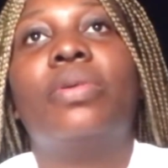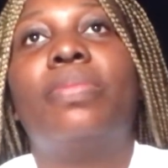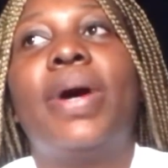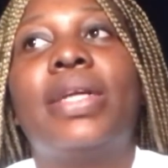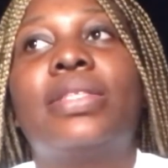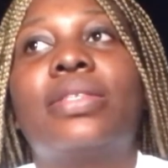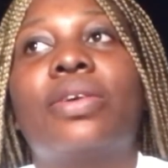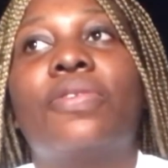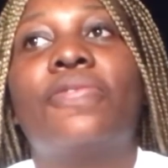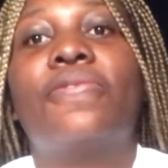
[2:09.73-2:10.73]
parts
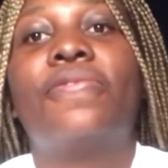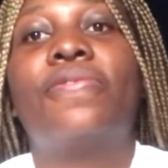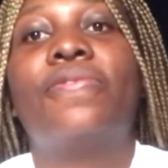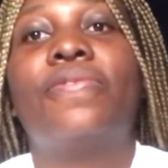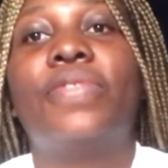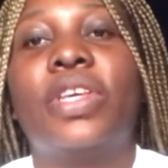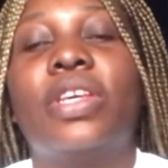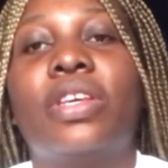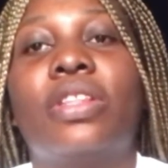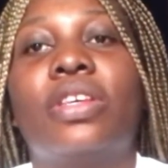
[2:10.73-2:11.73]
of
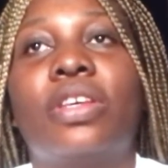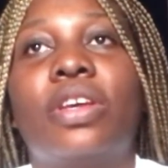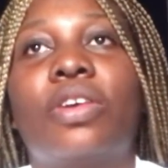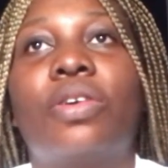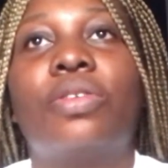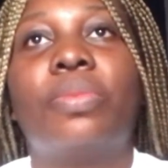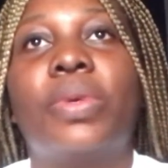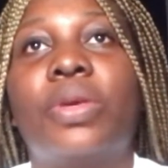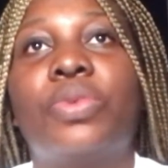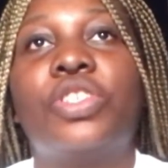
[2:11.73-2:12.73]
the economy,
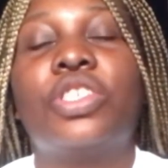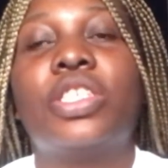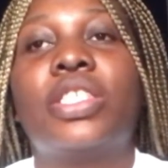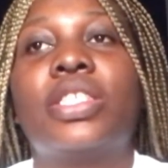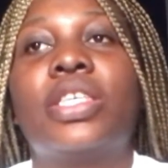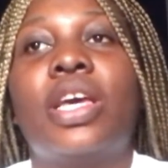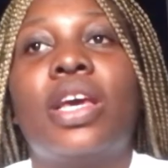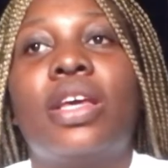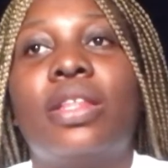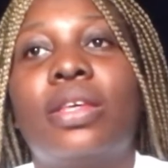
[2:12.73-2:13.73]
which is
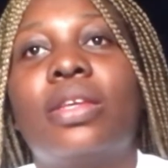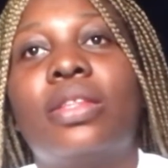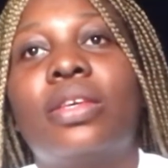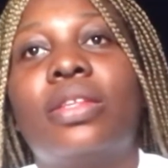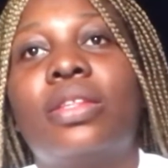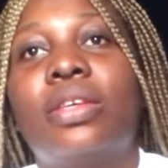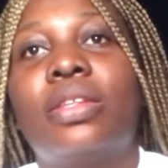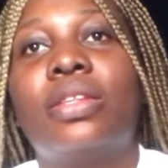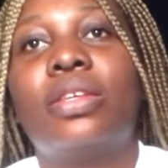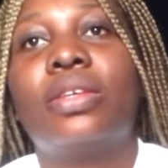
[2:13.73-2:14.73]

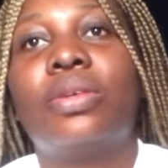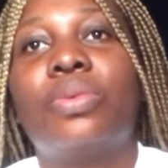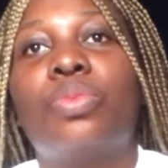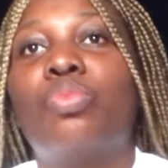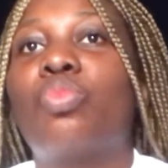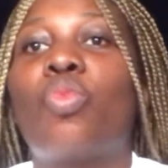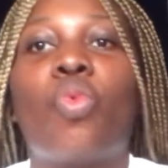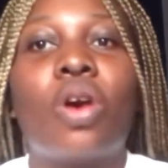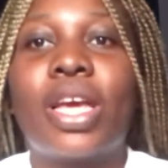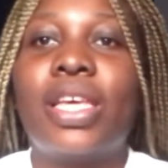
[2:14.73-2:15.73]
the
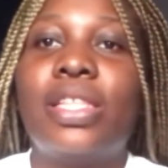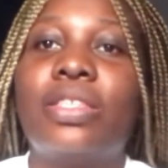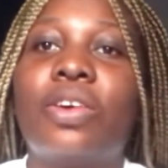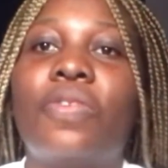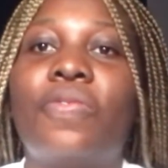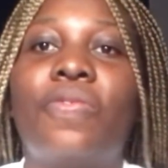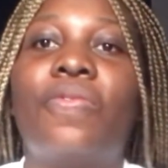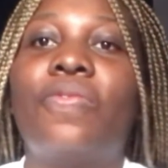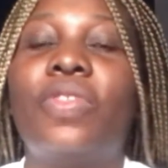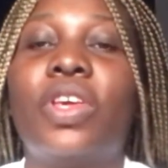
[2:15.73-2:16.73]
workings of
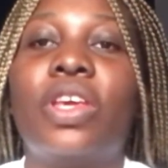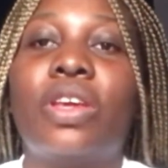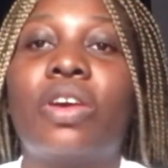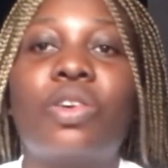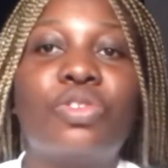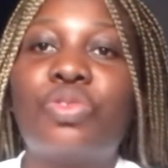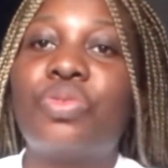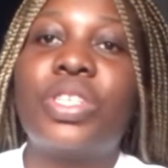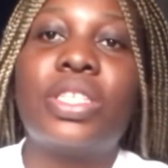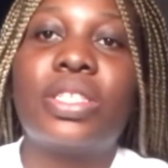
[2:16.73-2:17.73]
the
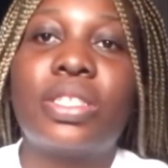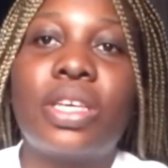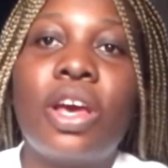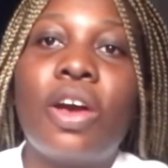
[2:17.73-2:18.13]
countries,